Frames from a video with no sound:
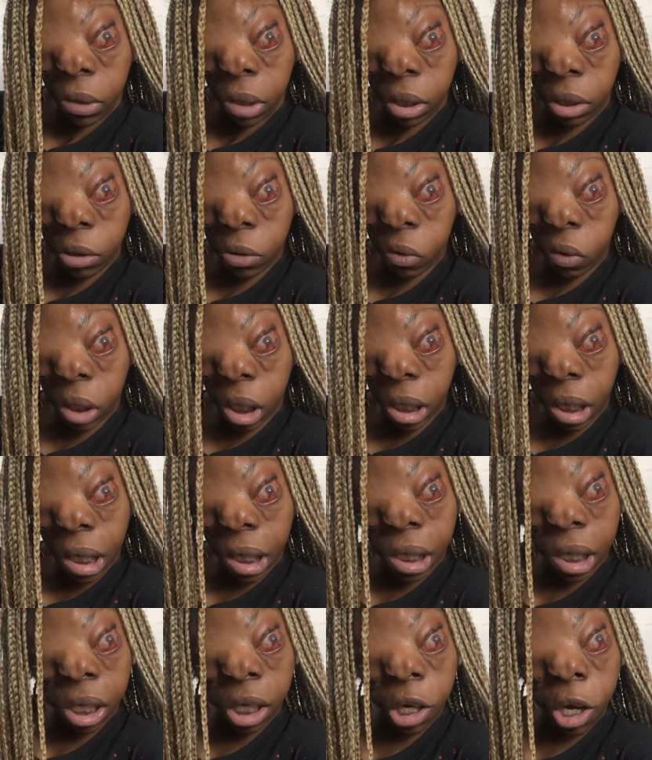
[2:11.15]
So these are
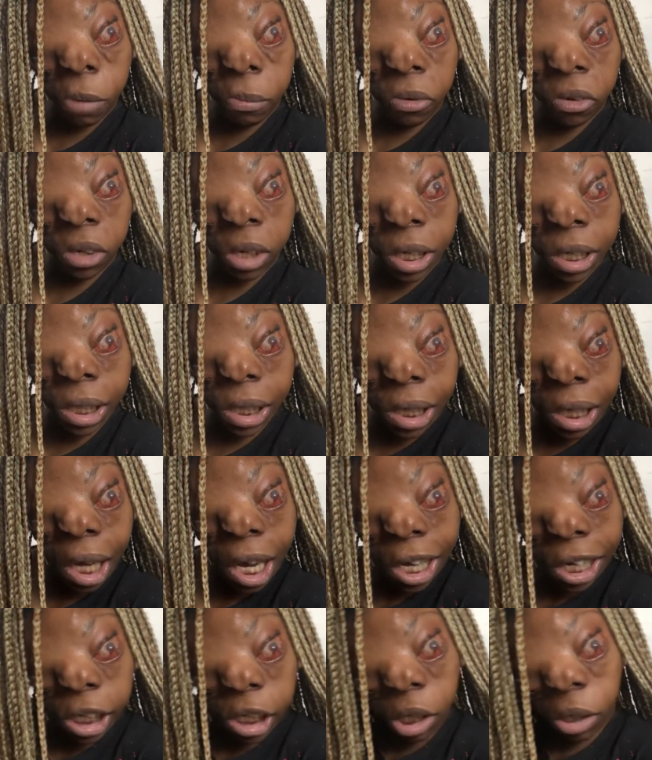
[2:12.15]
just some of the things
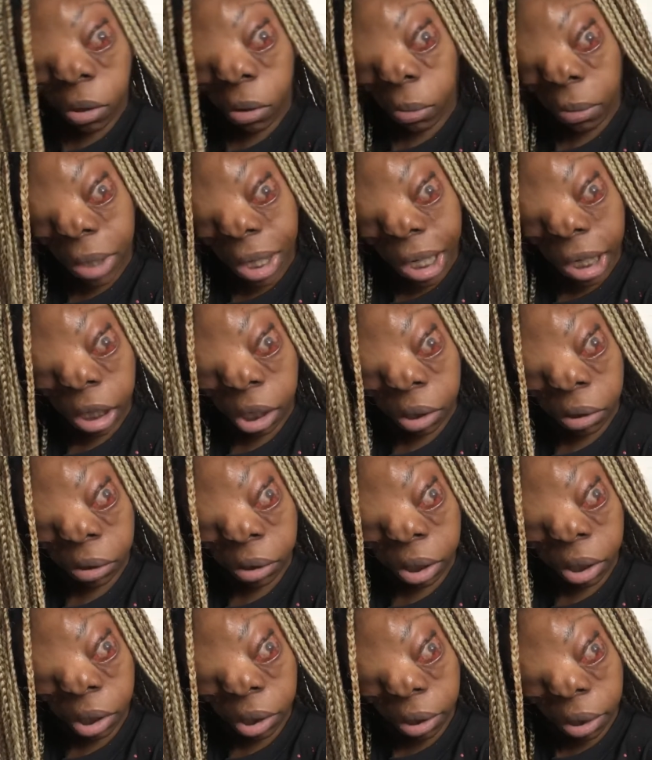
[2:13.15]
I just thought I should
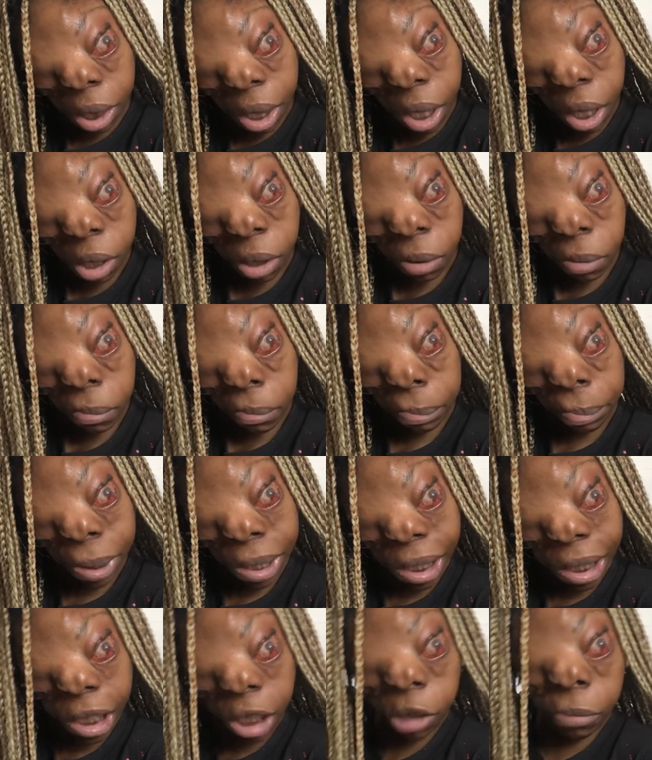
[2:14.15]

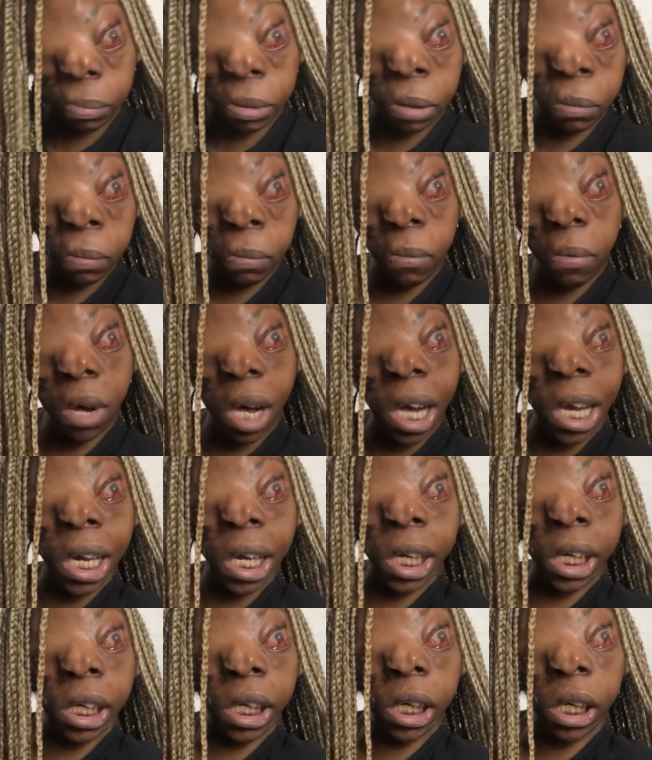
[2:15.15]
mention before I
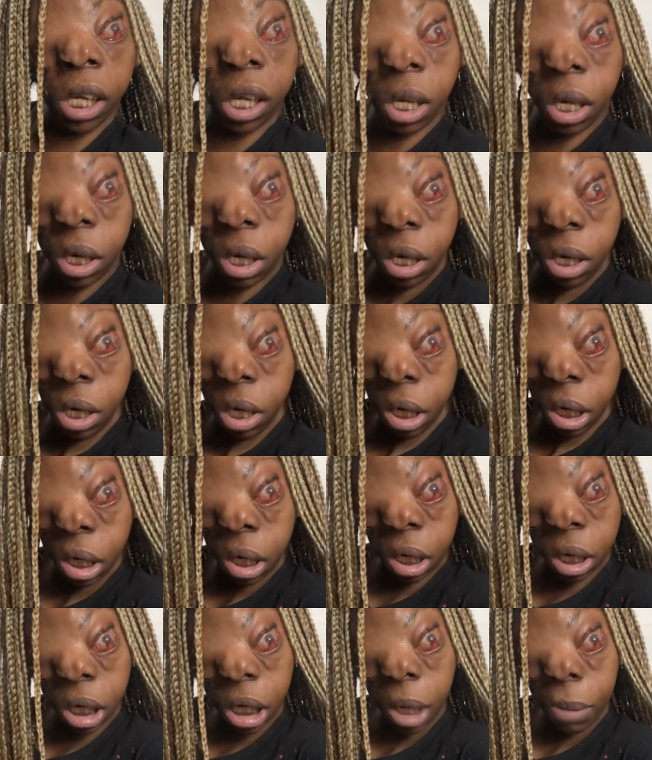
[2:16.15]

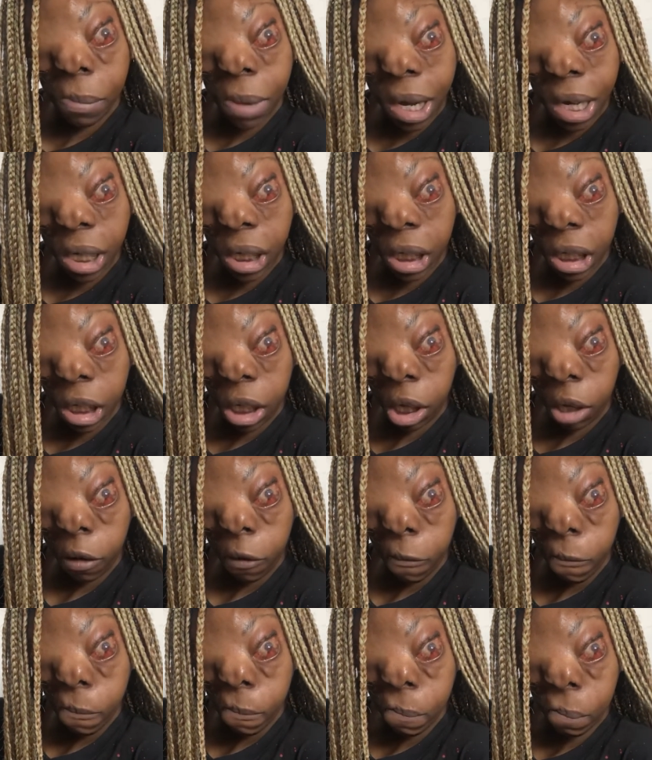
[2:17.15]
share
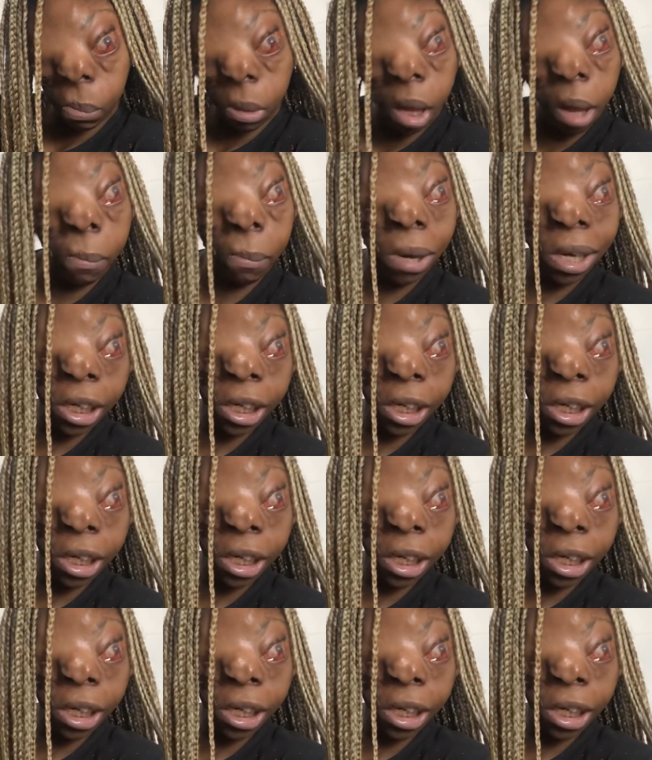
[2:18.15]
my